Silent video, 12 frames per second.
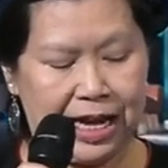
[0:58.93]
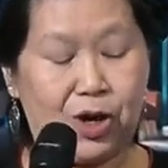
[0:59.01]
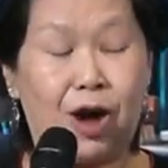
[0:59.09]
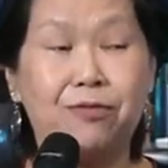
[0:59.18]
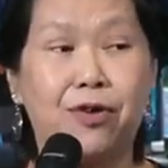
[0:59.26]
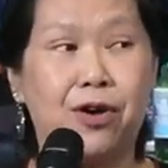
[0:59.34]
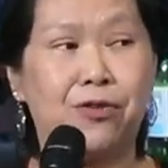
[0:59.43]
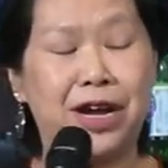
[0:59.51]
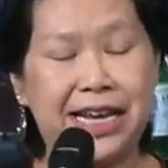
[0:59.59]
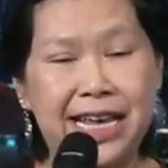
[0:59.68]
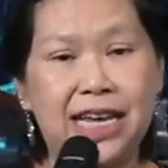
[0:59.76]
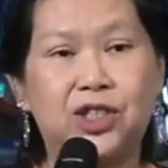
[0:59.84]
had gone for a
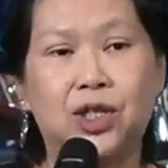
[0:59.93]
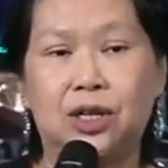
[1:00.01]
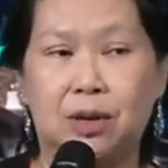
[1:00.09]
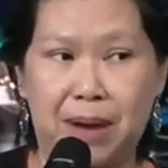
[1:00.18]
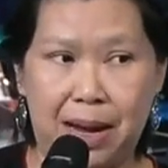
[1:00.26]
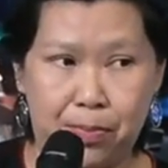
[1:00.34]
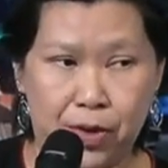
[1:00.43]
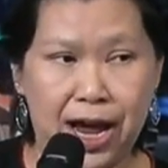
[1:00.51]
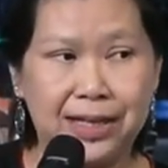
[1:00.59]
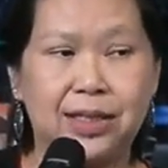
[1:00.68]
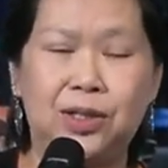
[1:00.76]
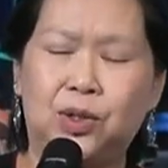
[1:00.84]
radiation on my
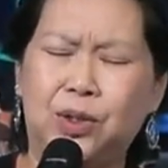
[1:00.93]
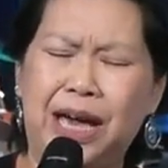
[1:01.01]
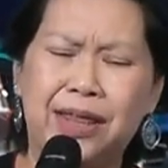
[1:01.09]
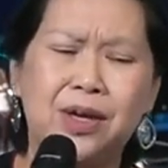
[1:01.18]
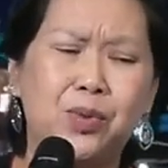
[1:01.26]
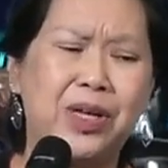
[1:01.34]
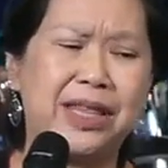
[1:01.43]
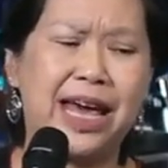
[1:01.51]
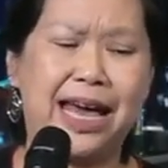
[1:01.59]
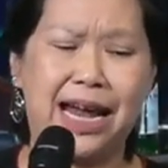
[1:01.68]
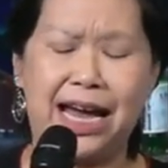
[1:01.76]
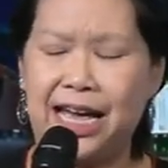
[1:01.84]
breast, and together with
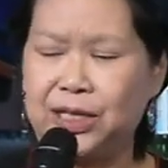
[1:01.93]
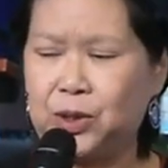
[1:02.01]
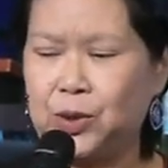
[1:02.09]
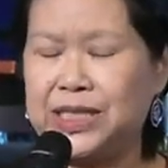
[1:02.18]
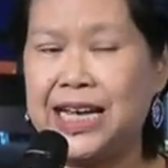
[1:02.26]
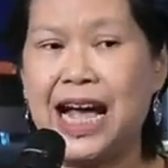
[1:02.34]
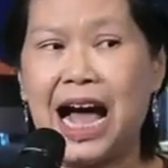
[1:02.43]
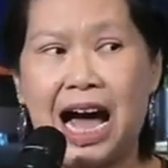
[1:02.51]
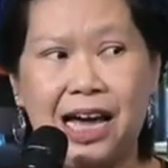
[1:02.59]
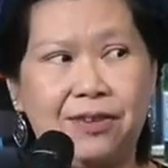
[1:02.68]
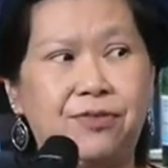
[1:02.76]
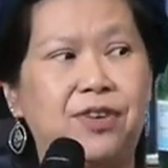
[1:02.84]
that, I had to take
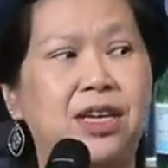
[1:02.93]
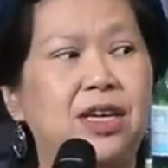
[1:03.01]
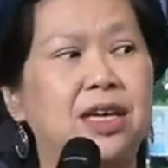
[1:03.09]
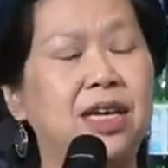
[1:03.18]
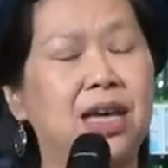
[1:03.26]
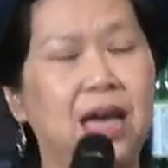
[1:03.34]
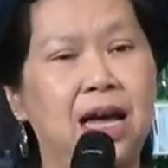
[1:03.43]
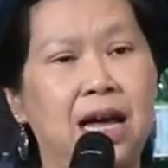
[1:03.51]
IV